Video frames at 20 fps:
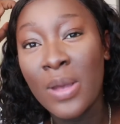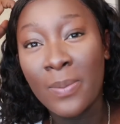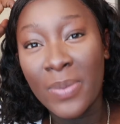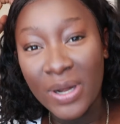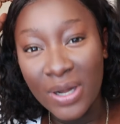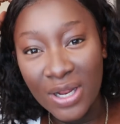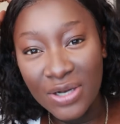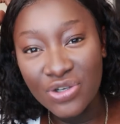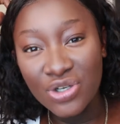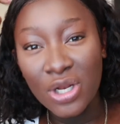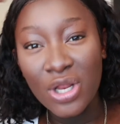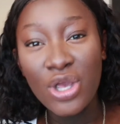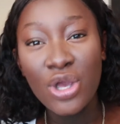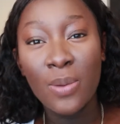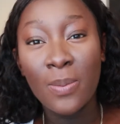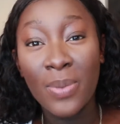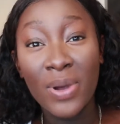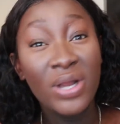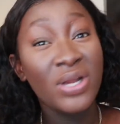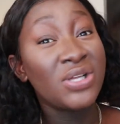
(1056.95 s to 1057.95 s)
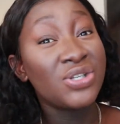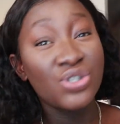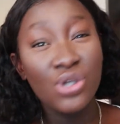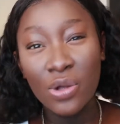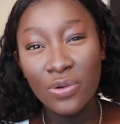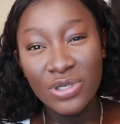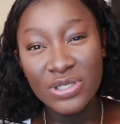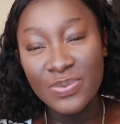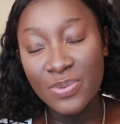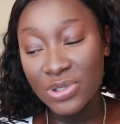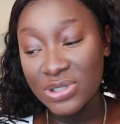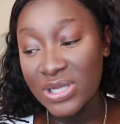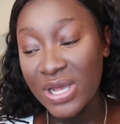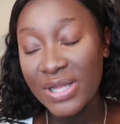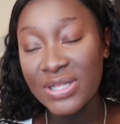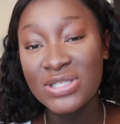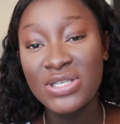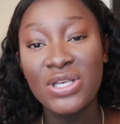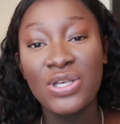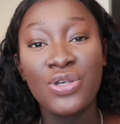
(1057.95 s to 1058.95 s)
But naturally, your body is always
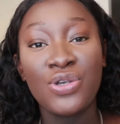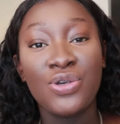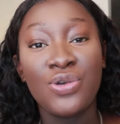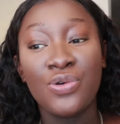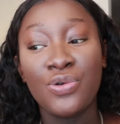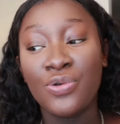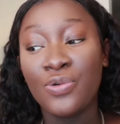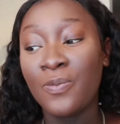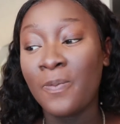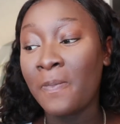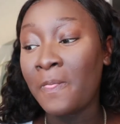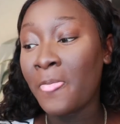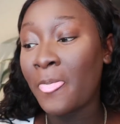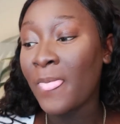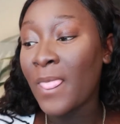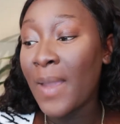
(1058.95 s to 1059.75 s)
protecting you,